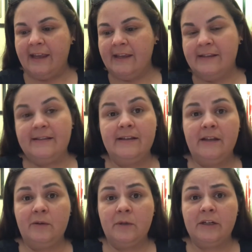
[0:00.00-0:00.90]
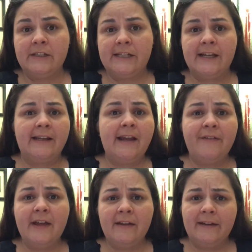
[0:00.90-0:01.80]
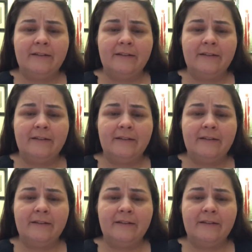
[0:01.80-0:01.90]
is the needleworker tag that I found.